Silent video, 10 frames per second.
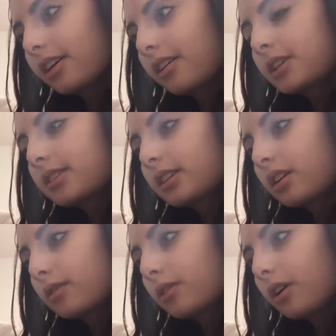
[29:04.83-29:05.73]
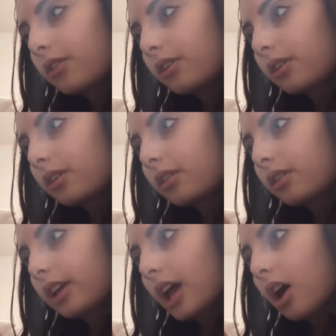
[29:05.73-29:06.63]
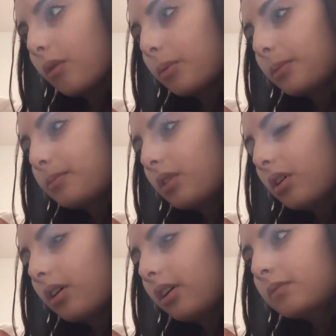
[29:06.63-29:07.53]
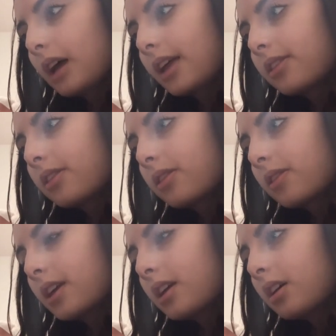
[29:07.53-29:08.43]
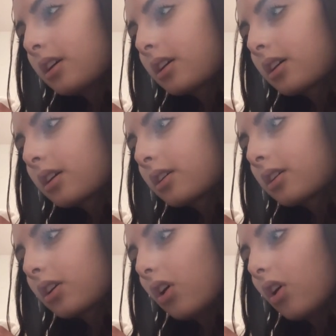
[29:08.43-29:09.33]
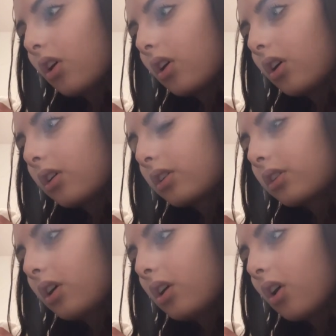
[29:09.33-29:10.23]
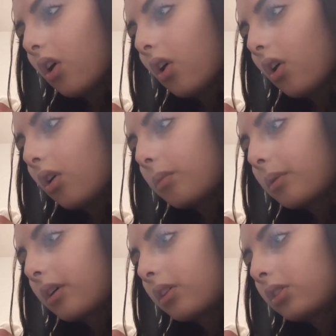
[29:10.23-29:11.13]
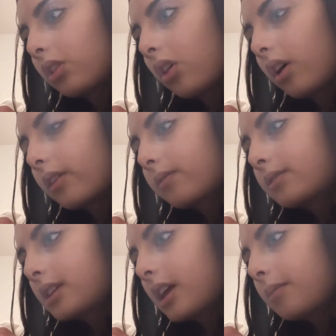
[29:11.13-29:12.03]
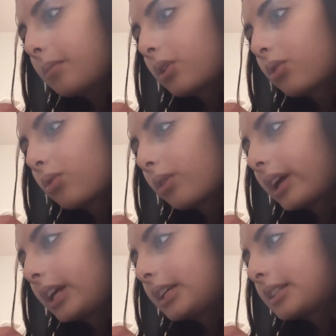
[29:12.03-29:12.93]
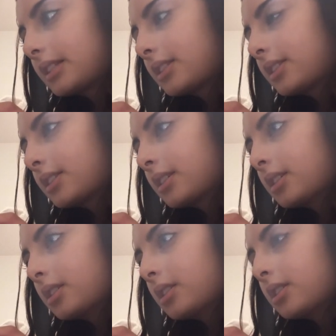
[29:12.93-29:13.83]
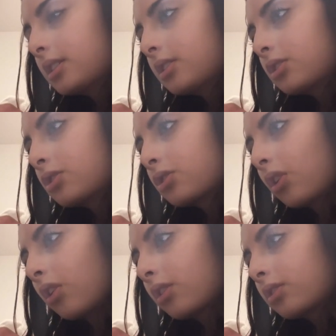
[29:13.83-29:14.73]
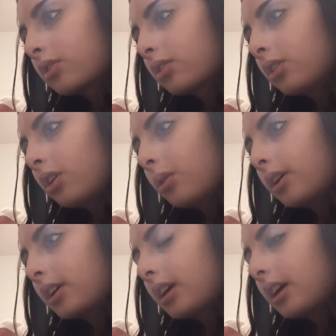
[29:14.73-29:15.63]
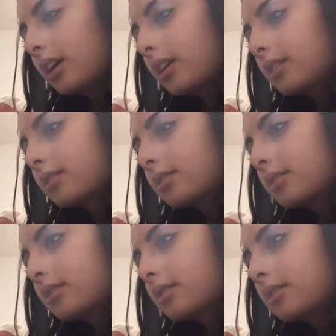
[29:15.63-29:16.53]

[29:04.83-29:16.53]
Because like none of her other like albums are. I think not all, but a lot of Tate McRae's songs are lowercase.